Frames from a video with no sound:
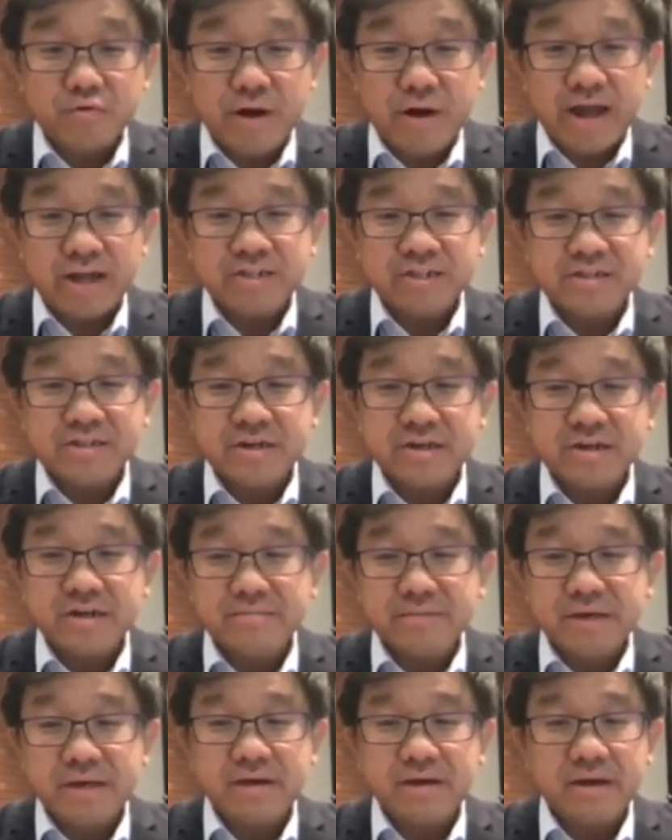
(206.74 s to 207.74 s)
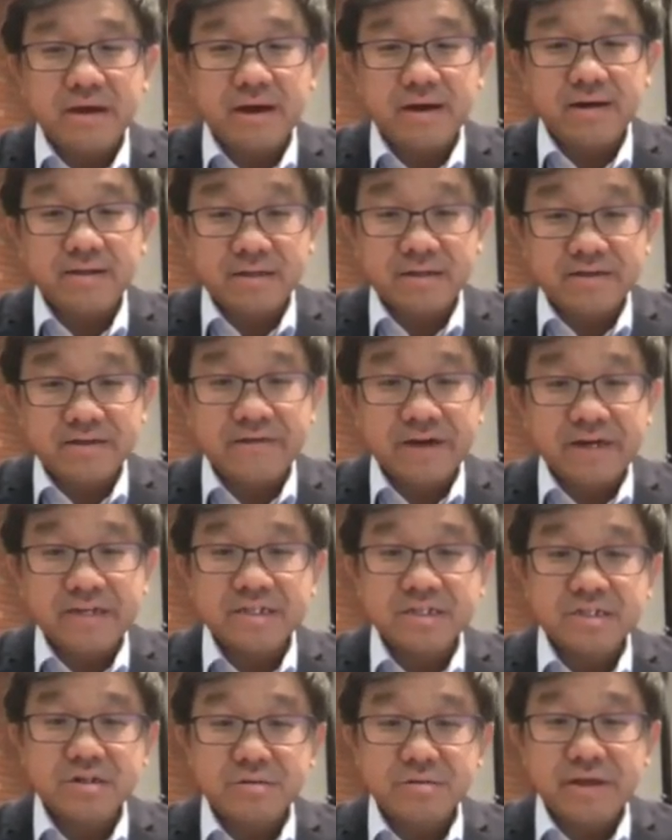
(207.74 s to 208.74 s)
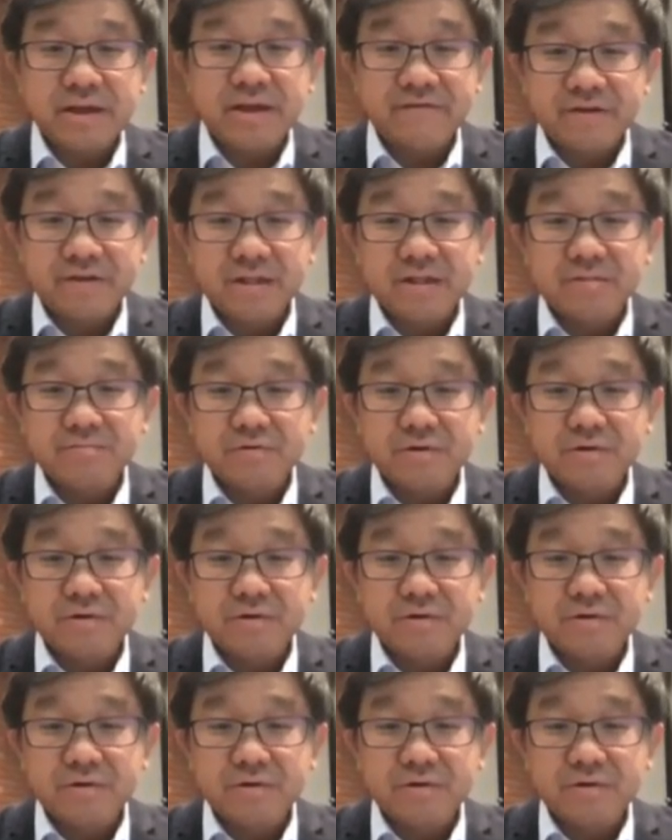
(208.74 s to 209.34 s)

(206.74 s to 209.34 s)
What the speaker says: actually going to be, the device is going to be available in